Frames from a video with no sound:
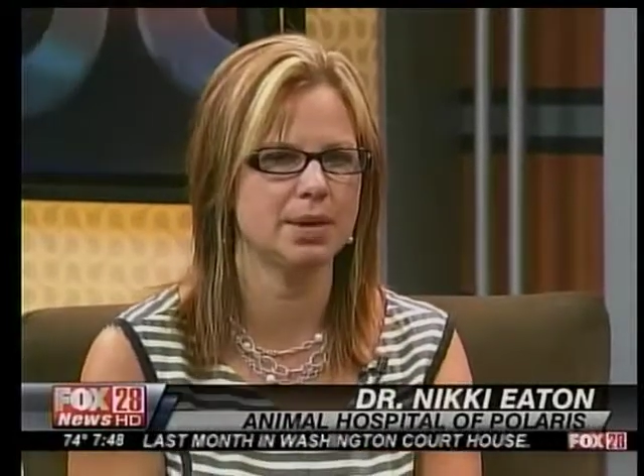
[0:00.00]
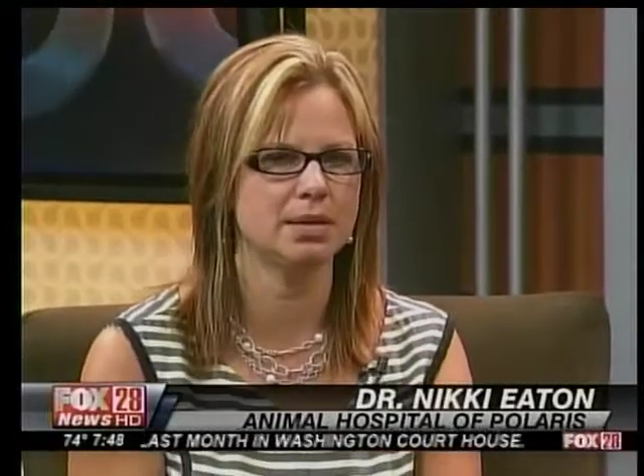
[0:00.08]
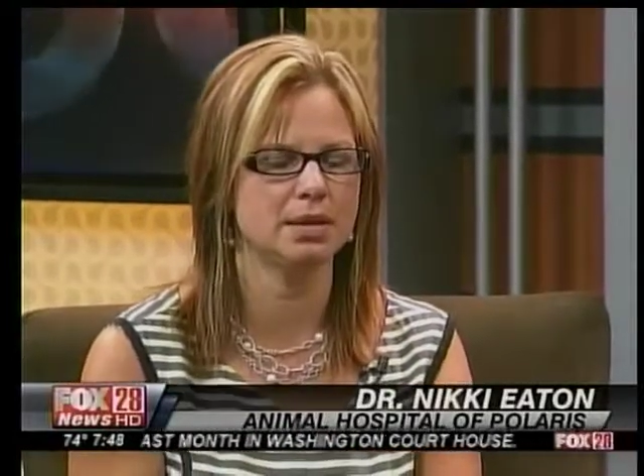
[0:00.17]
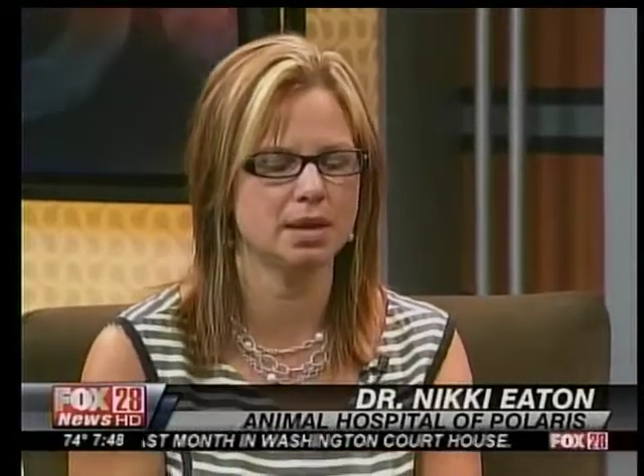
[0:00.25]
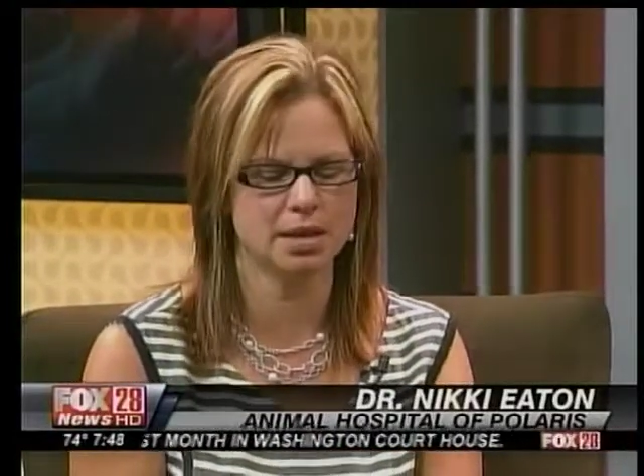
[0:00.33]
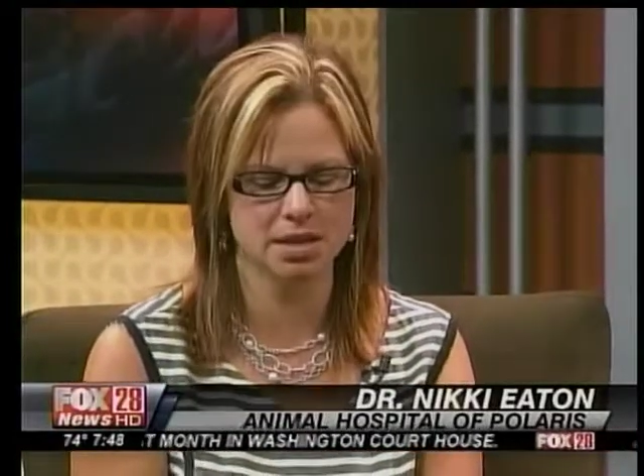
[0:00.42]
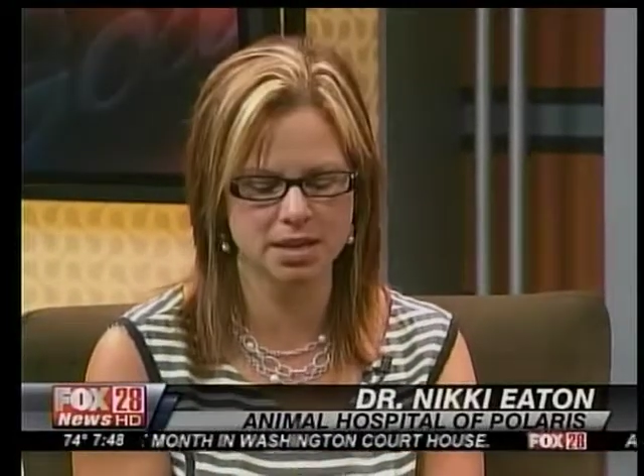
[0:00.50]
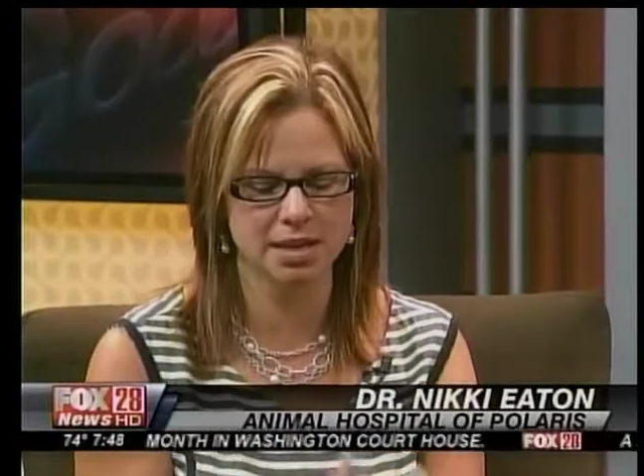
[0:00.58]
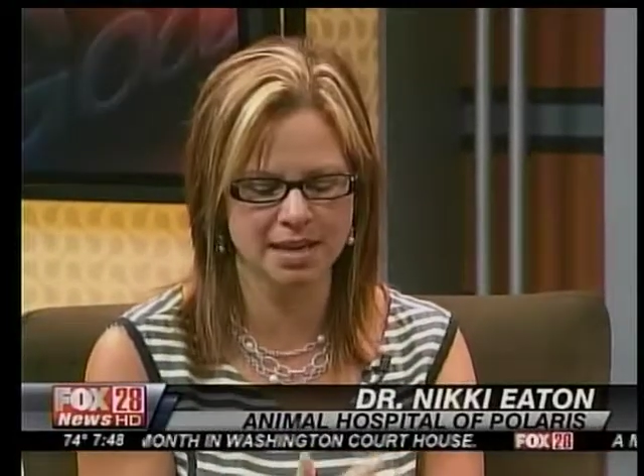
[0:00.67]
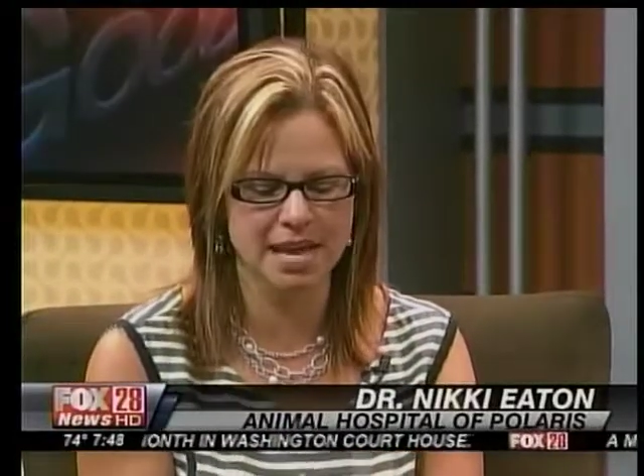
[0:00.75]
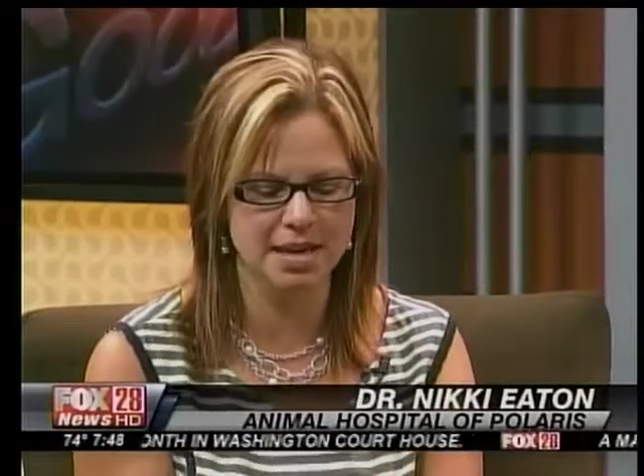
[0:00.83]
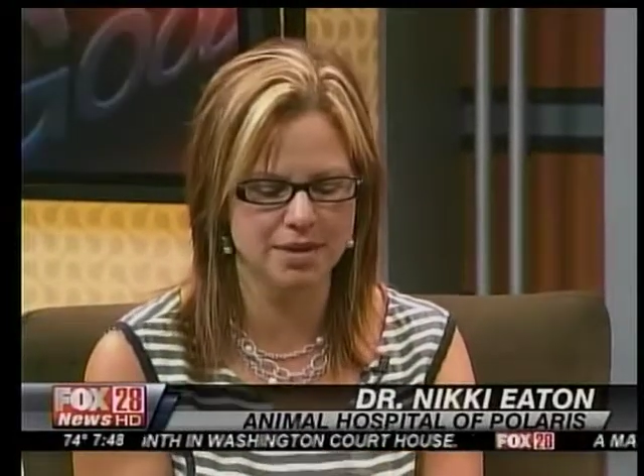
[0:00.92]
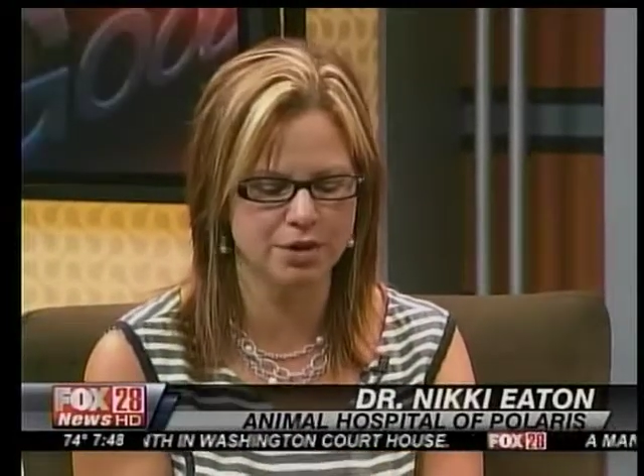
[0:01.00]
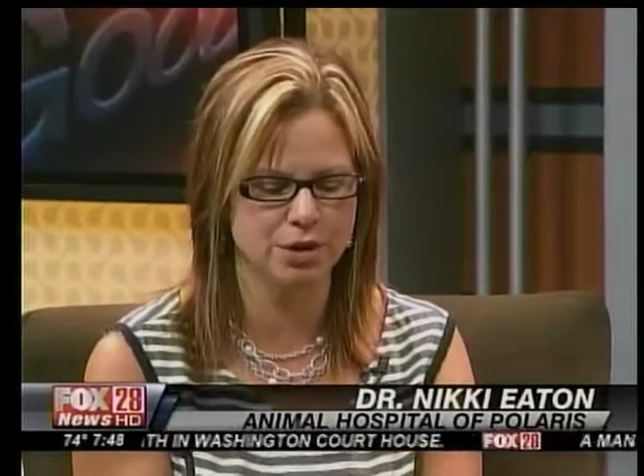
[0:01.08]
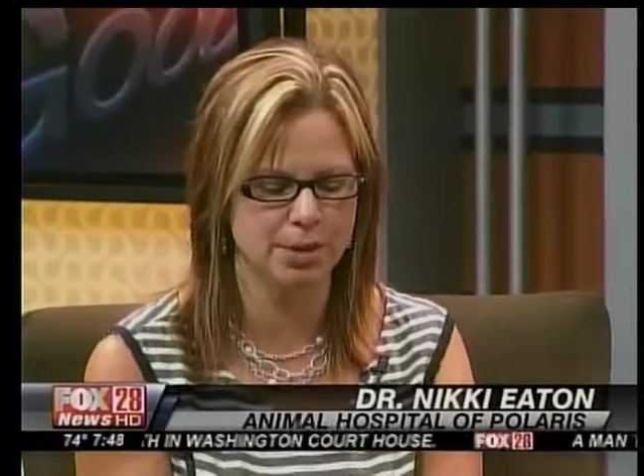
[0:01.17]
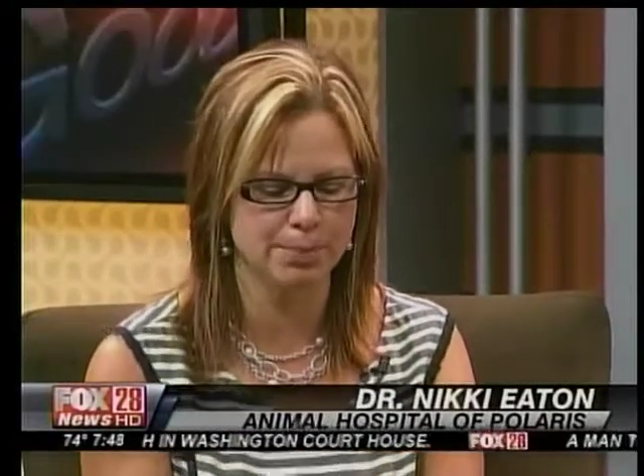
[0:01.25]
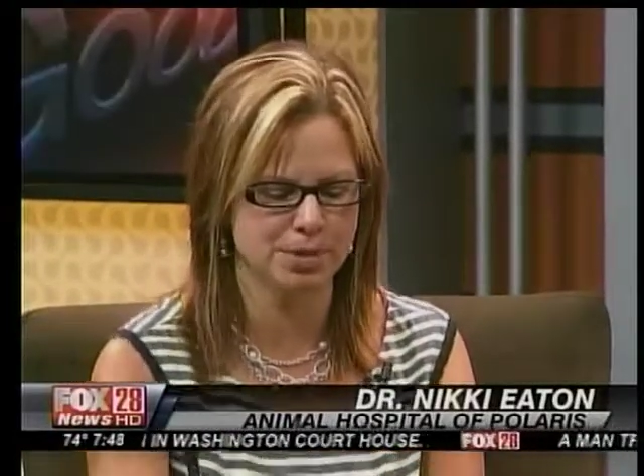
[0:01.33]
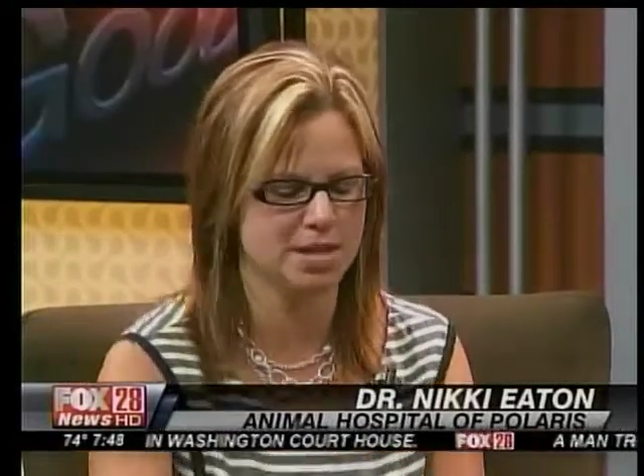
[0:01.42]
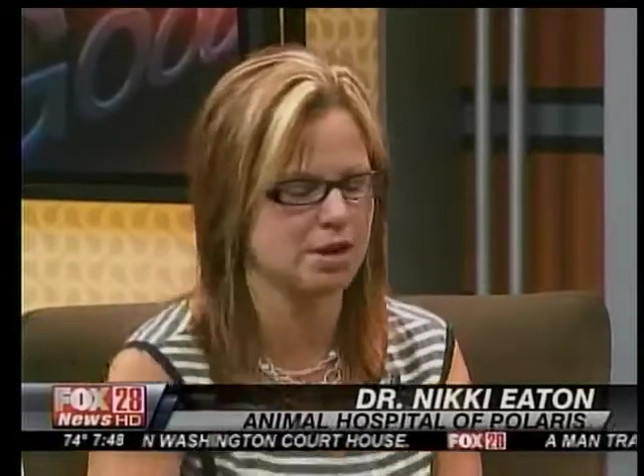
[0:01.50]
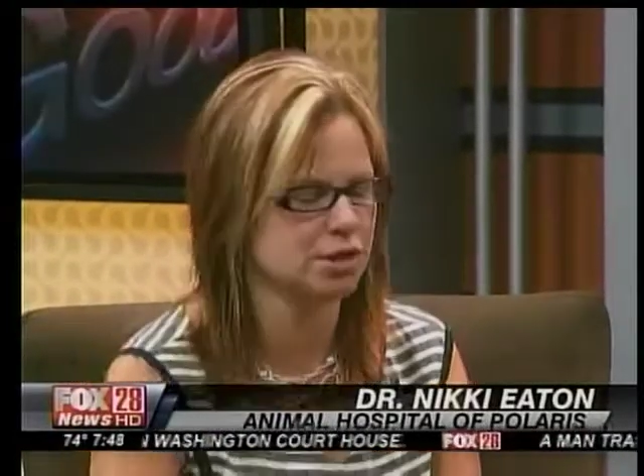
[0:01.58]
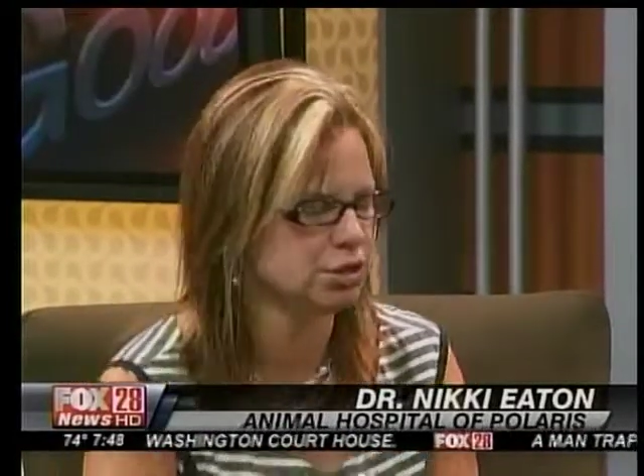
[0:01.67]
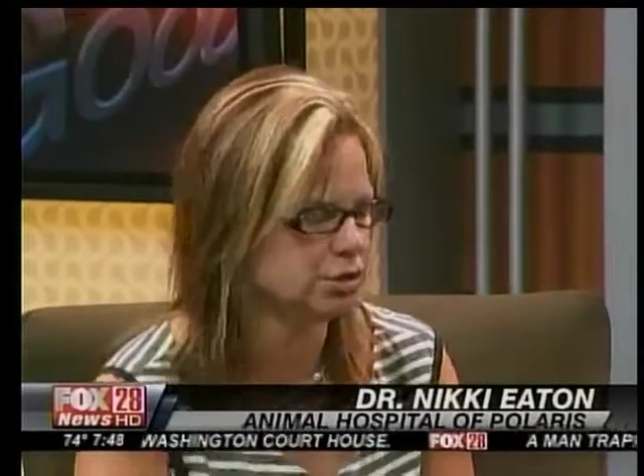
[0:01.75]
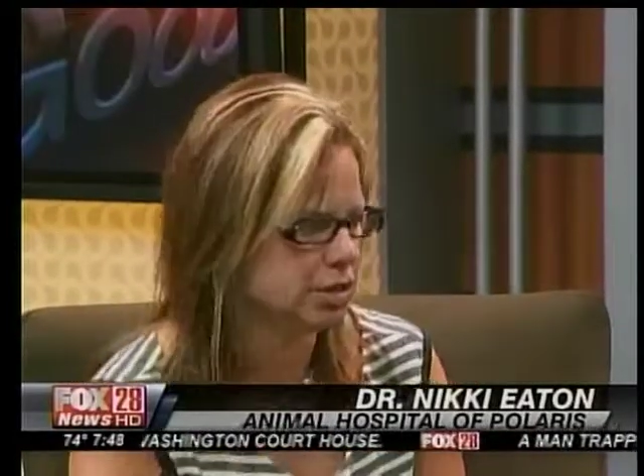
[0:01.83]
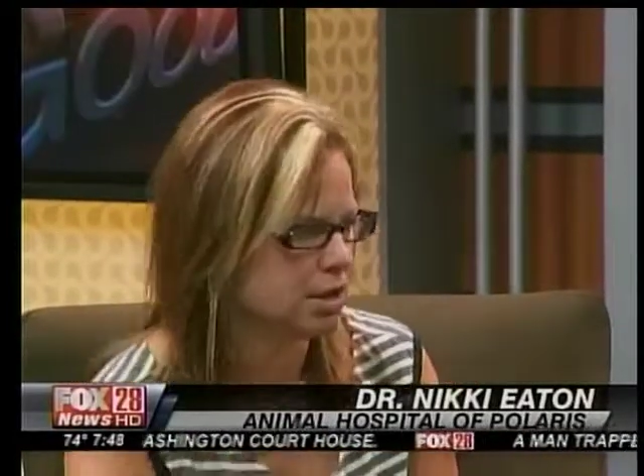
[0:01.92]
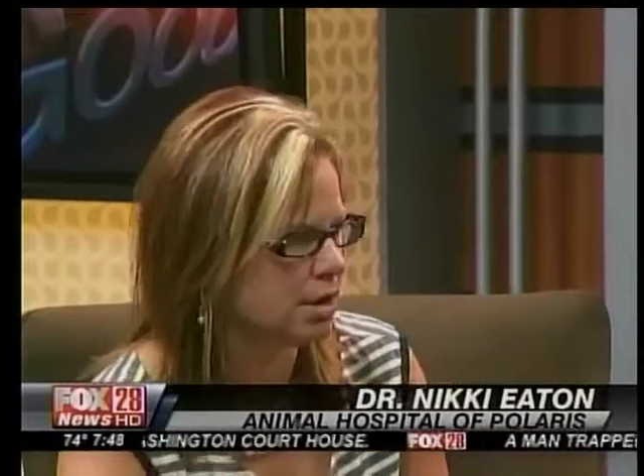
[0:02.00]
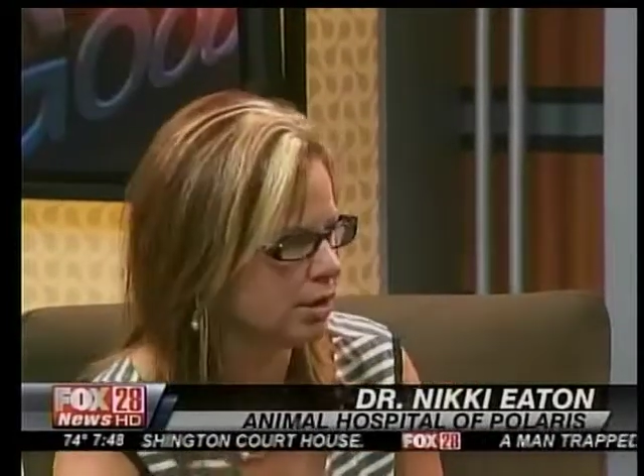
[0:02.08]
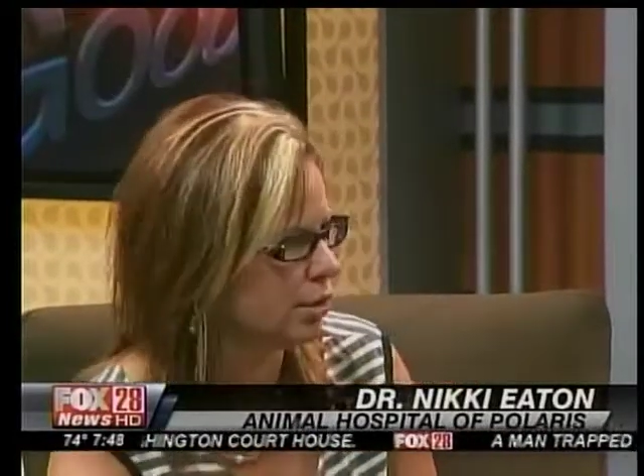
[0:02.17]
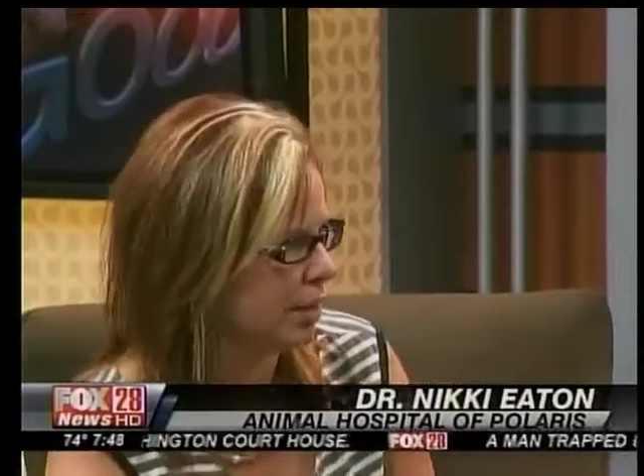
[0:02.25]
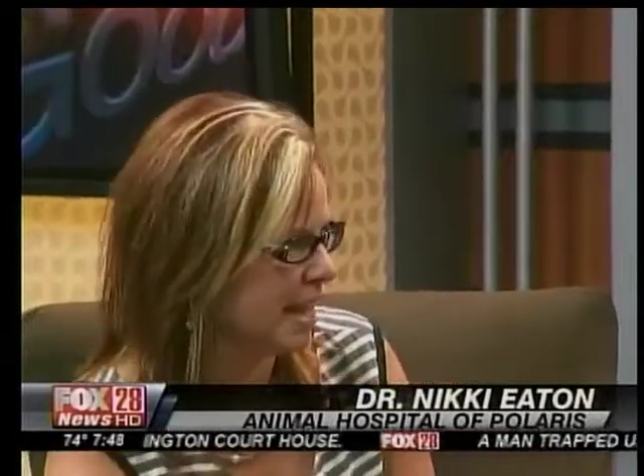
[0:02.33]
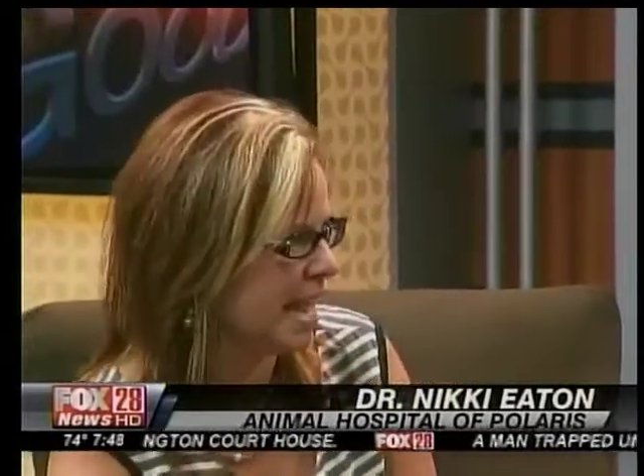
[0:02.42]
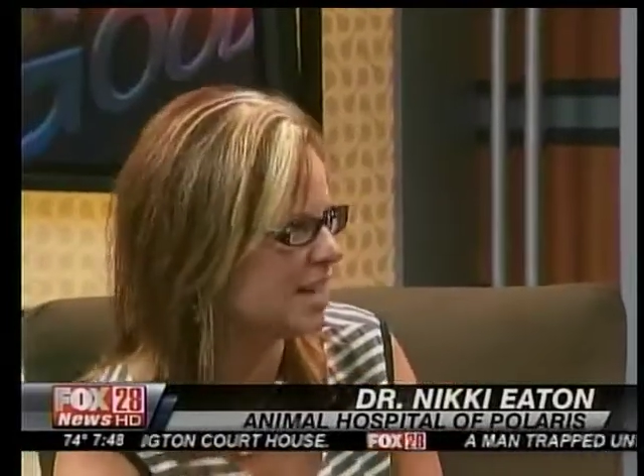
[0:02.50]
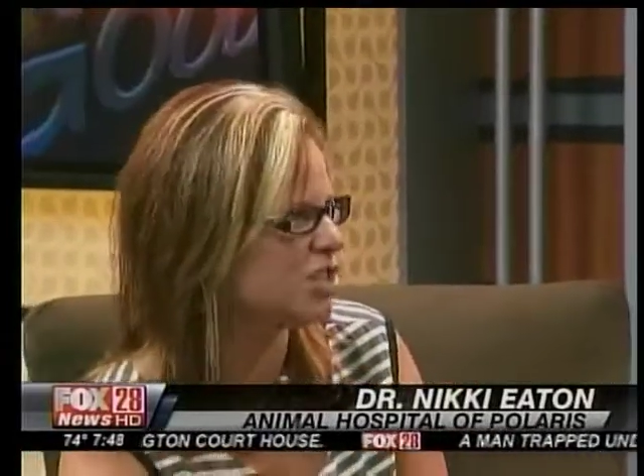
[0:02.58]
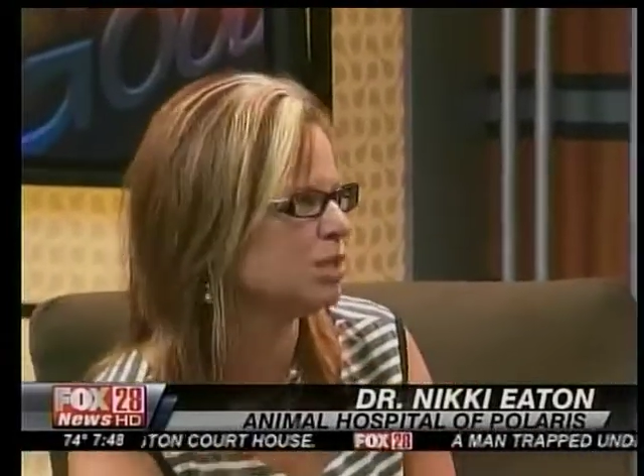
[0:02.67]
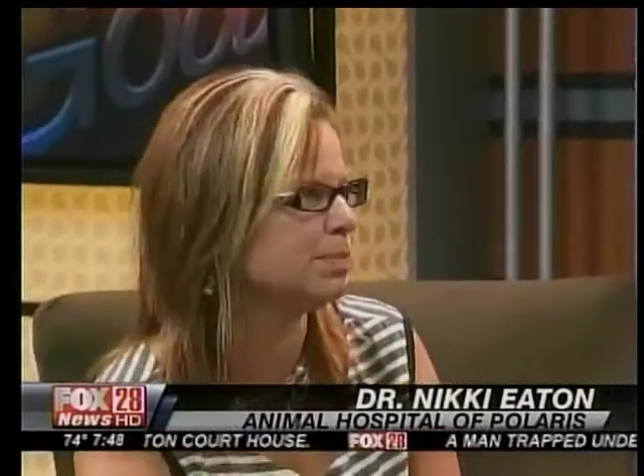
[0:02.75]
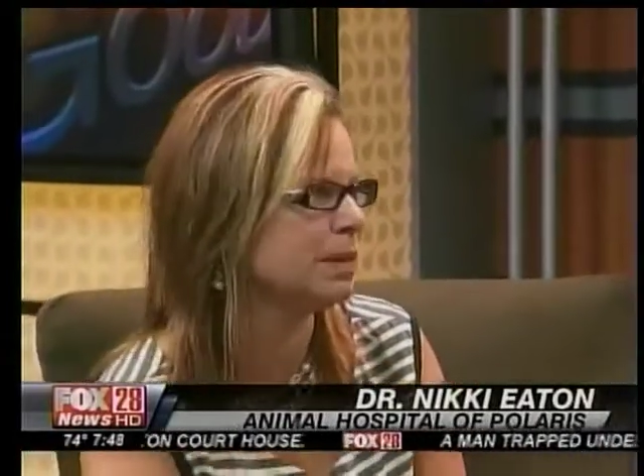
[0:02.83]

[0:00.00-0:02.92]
But again, if you're going to put that on your dog or cat, just